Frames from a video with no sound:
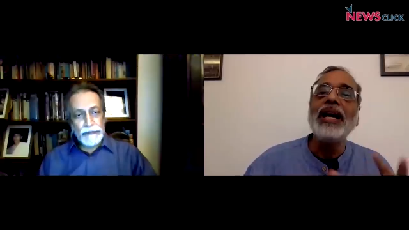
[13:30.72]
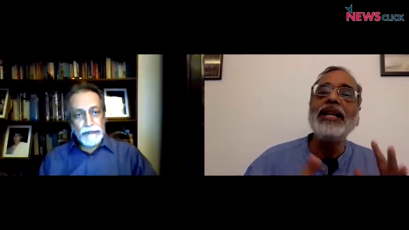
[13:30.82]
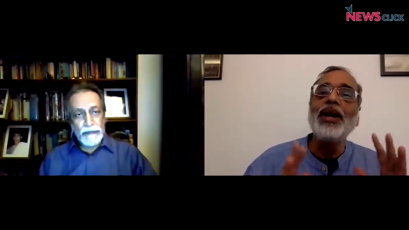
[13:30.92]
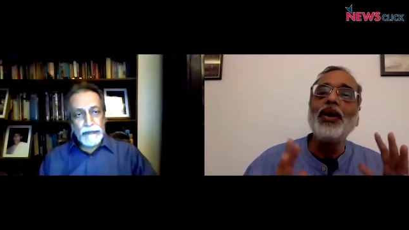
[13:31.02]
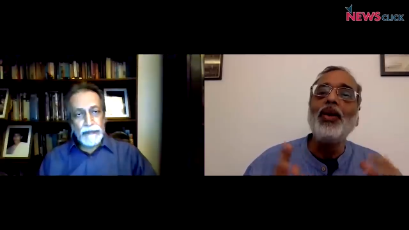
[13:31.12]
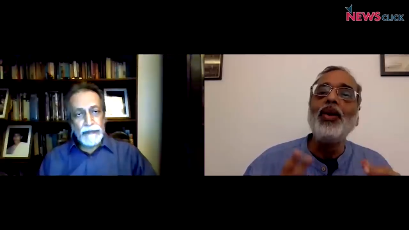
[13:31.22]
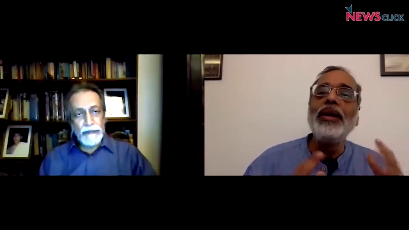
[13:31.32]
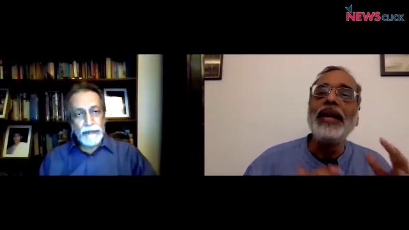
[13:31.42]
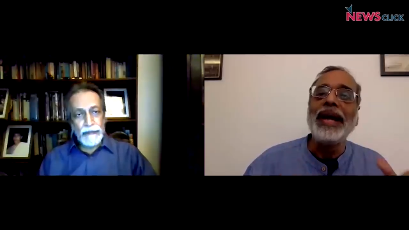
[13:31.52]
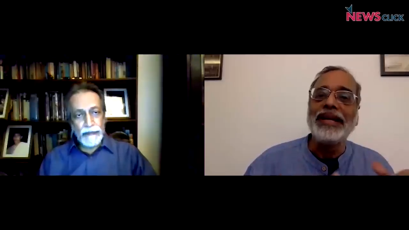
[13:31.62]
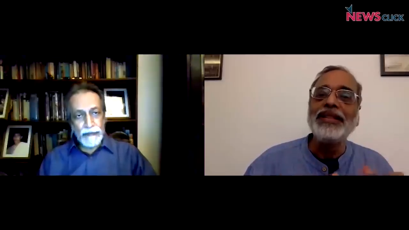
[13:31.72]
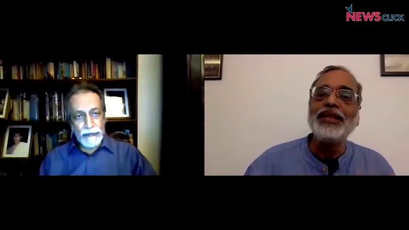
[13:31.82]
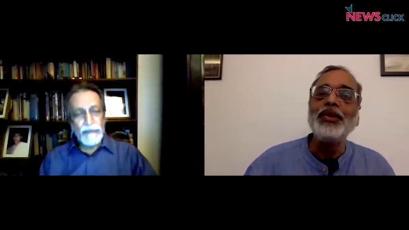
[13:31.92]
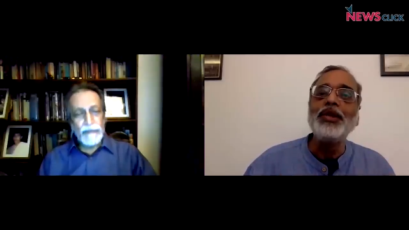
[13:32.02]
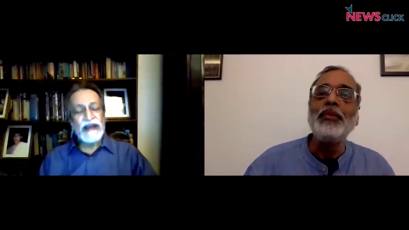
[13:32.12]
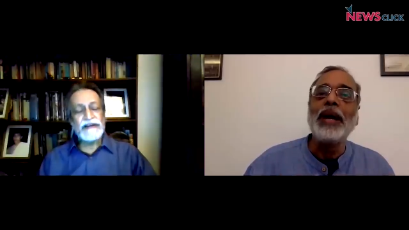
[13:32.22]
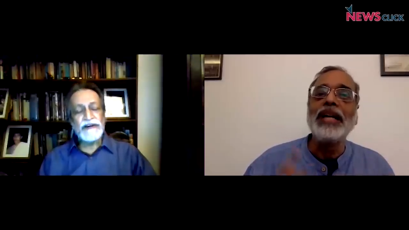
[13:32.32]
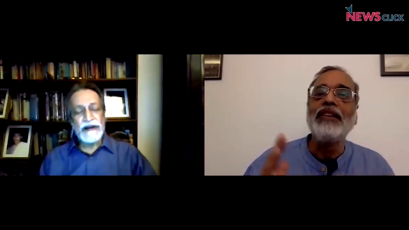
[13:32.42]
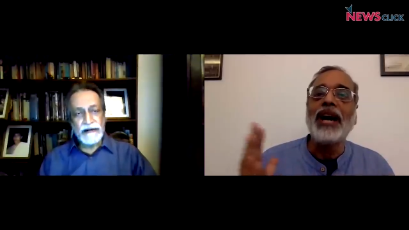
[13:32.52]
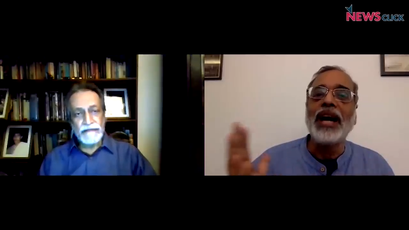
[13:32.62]
Speaker 1: their old debts, which might have
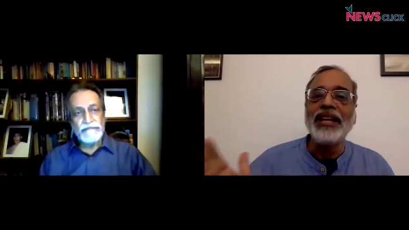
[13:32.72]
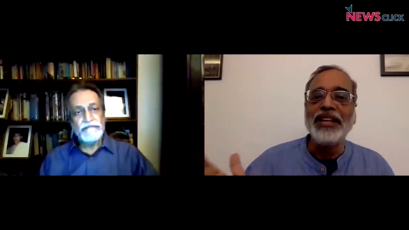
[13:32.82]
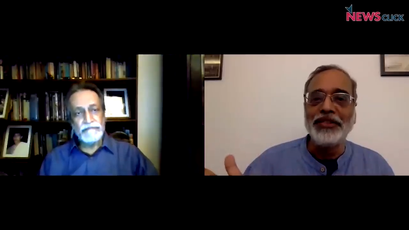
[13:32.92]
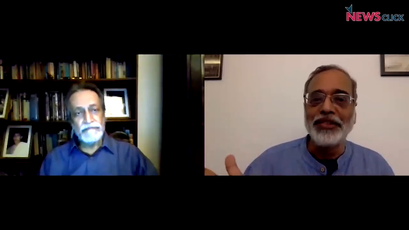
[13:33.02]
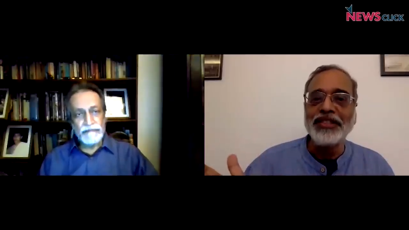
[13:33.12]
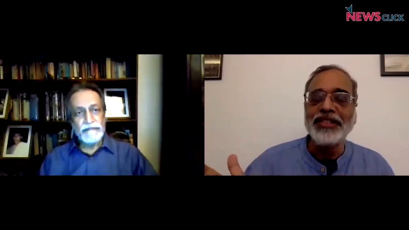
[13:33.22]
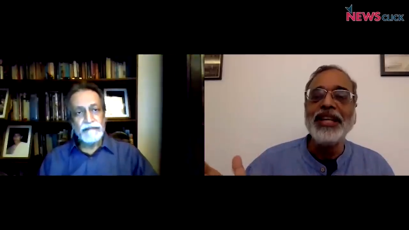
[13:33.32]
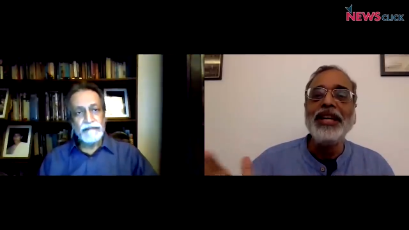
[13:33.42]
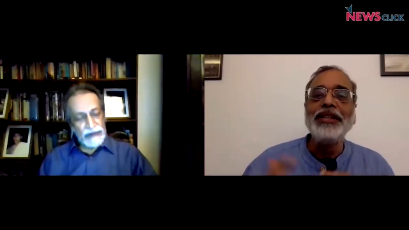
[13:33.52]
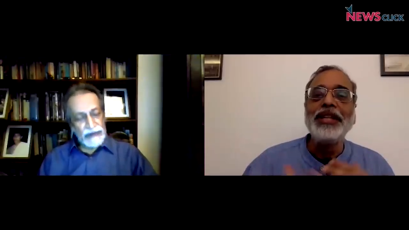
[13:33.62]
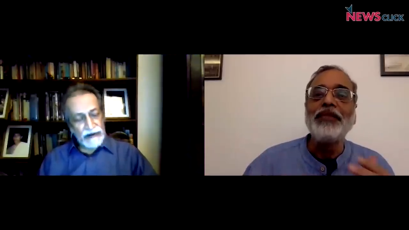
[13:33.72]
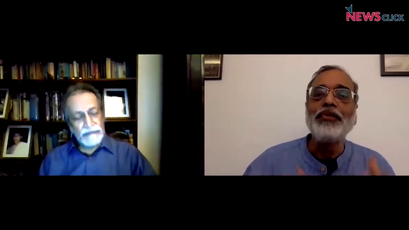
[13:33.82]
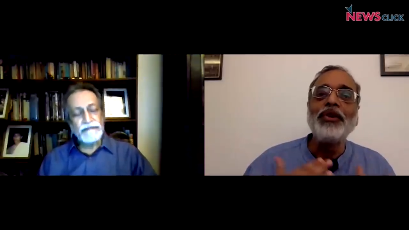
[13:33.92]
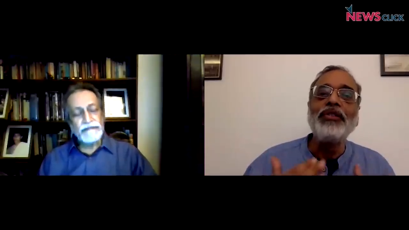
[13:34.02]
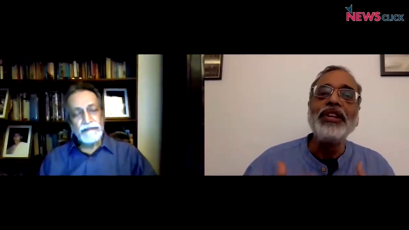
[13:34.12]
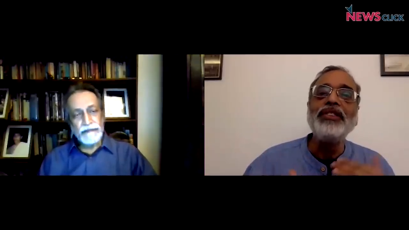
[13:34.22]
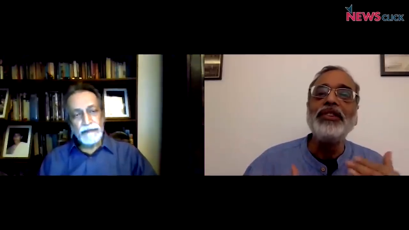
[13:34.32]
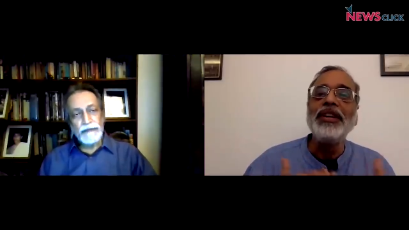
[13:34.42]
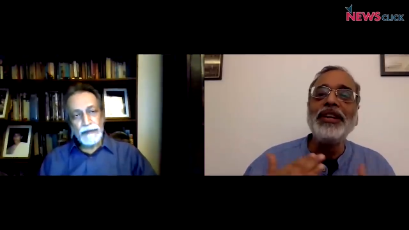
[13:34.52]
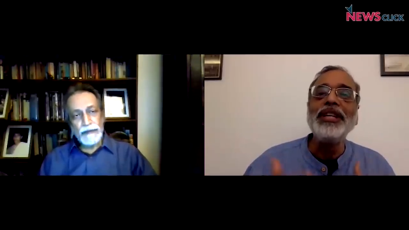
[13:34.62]
higher interest. Therefore,
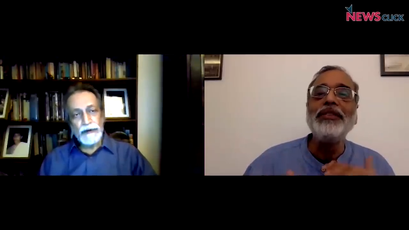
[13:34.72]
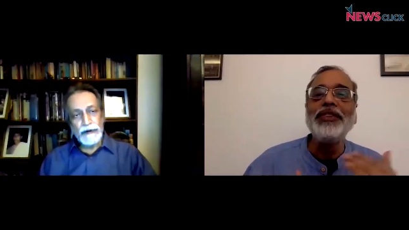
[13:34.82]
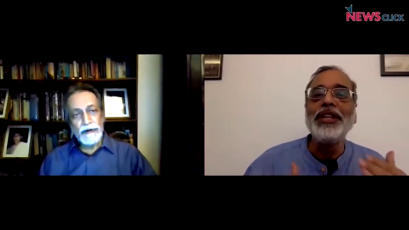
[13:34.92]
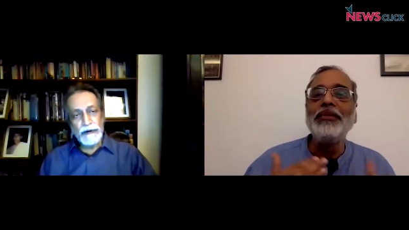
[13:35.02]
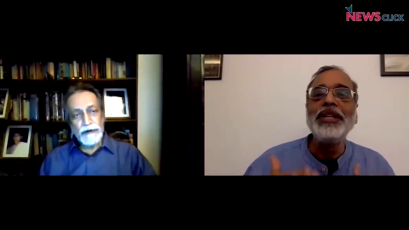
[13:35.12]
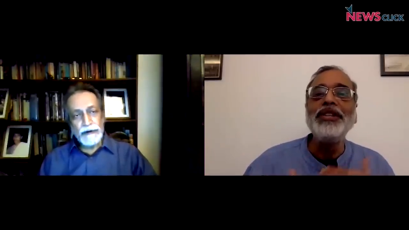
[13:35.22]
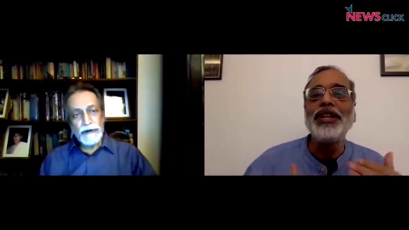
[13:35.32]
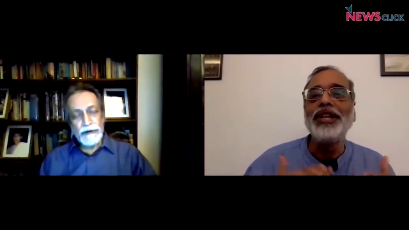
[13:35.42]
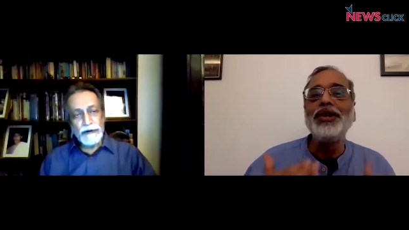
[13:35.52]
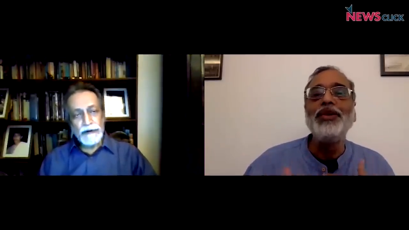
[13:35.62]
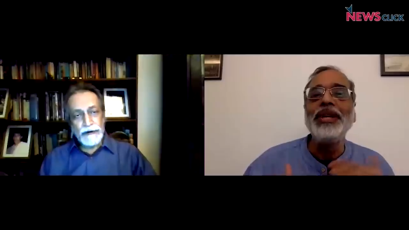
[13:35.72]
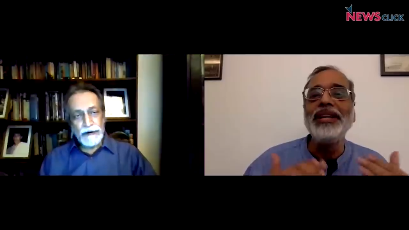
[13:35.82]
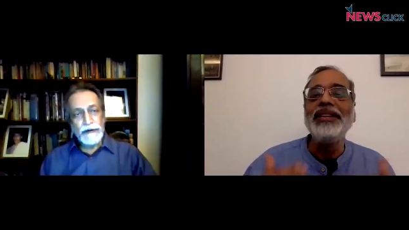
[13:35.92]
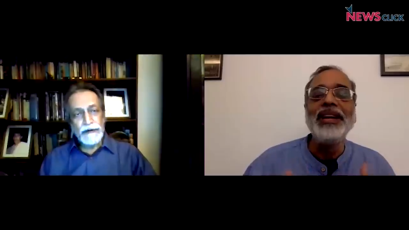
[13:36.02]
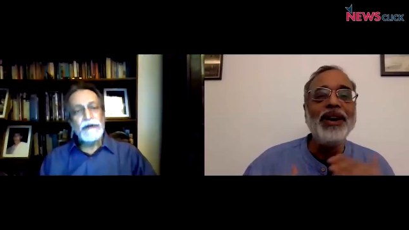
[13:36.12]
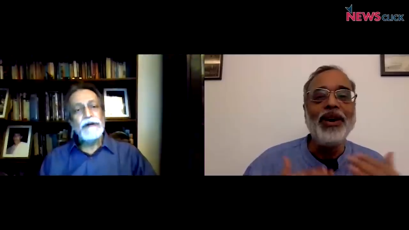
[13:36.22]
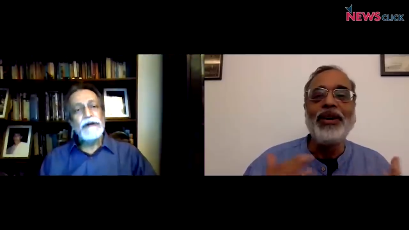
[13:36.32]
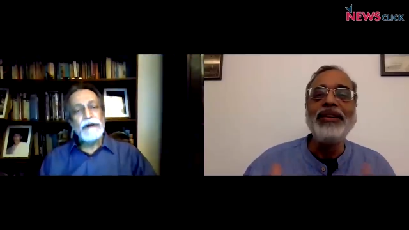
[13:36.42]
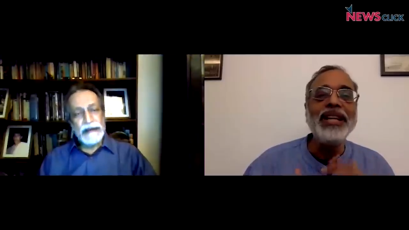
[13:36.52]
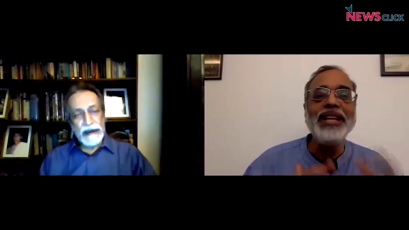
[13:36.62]
rescheduling or
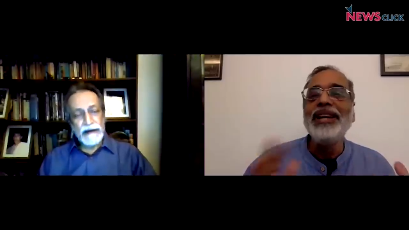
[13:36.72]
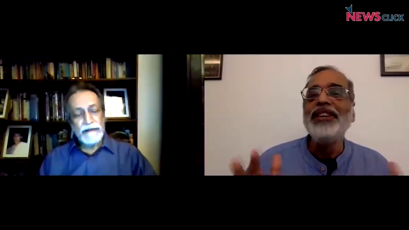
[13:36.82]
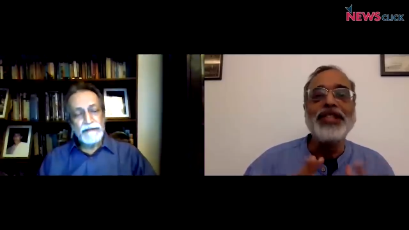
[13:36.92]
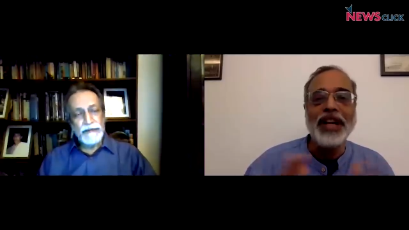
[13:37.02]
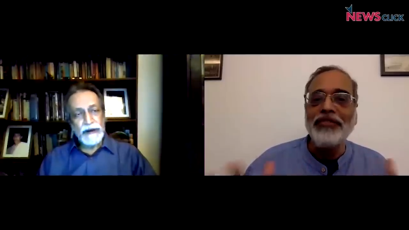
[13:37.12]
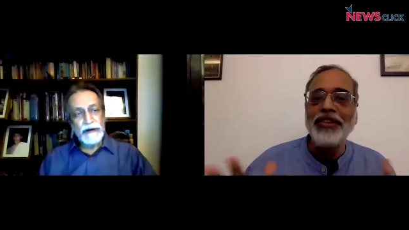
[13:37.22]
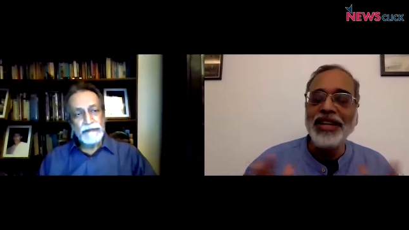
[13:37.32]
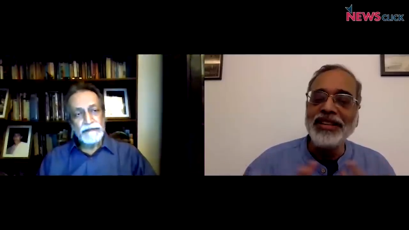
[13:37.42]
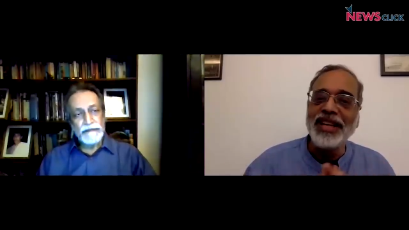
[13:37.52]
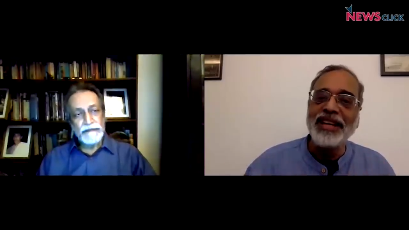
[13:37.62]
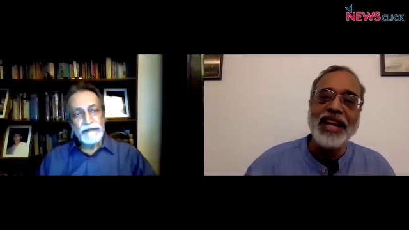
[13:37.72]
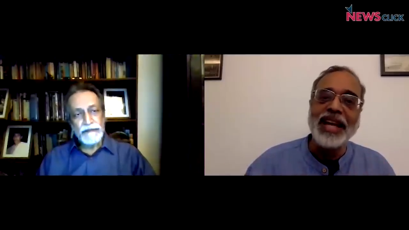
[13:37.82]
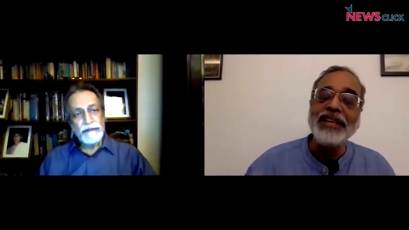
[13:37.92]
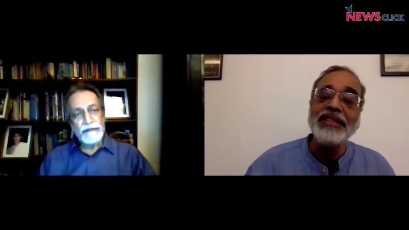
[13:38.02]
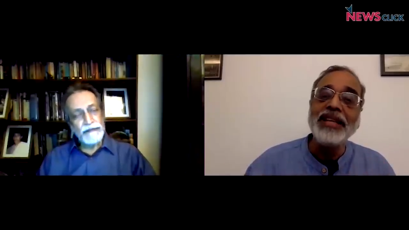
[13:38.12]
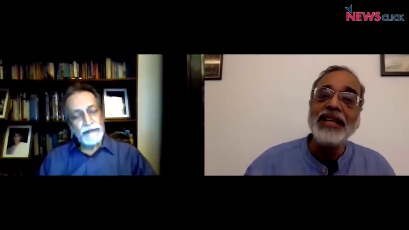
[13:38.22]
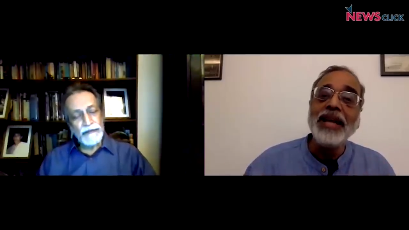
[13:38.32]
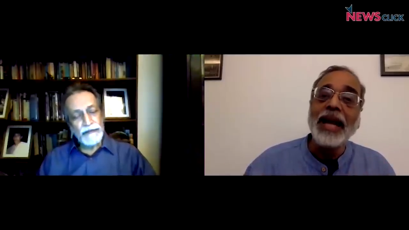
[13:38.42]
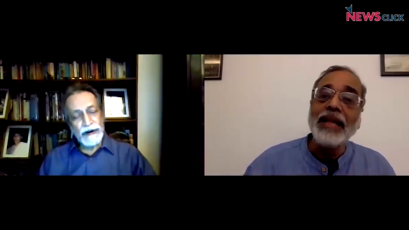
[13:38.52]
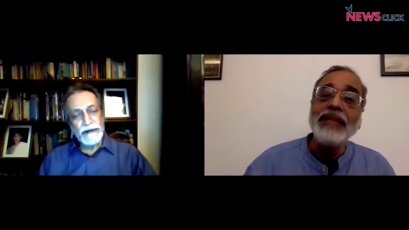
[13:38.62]
reshuffling their debt.
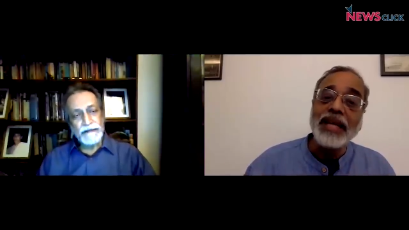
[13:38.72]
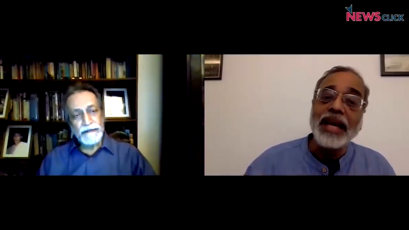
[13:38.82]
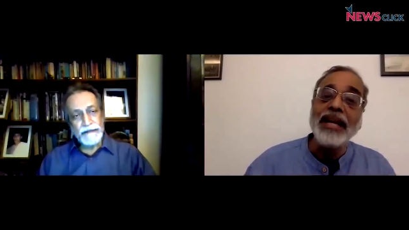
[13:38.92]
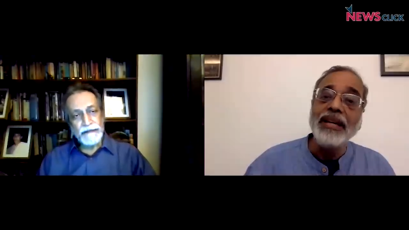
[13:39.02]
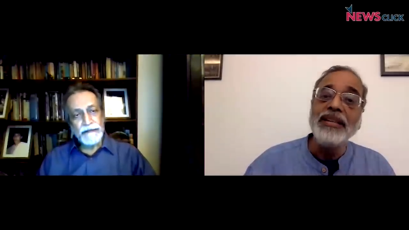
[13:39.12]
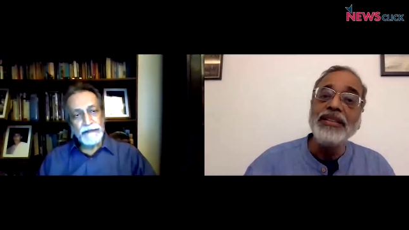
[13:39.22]
And the second is